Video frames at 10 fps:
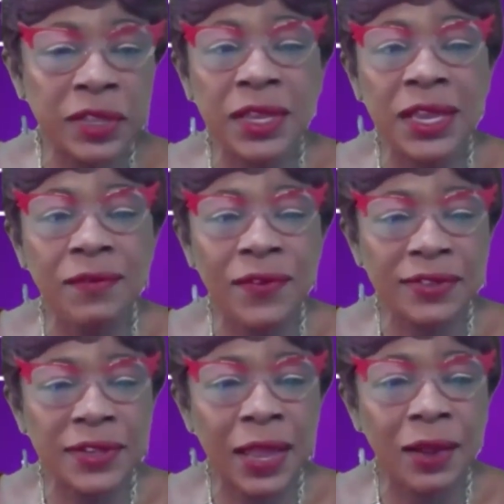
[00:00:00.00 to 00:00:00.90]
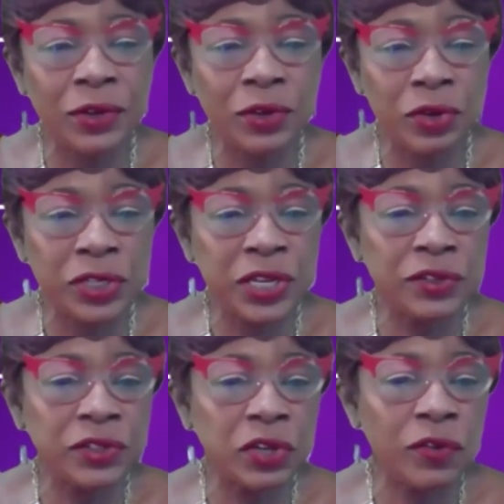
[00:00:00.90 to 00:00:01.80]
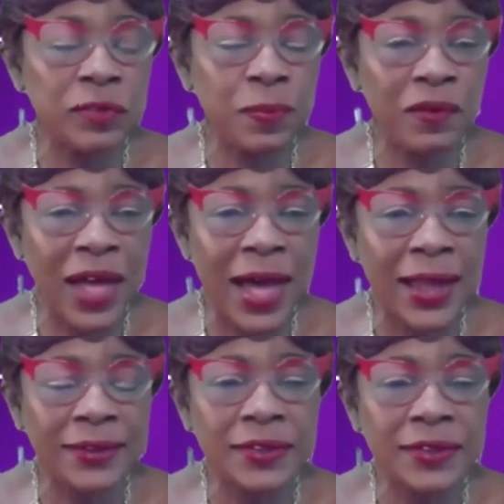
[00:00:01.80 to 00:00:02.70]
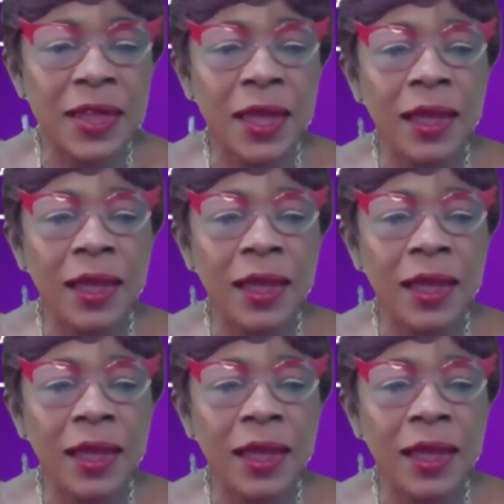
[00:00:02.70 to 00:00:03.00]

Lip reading: in the events that Unity and Service provides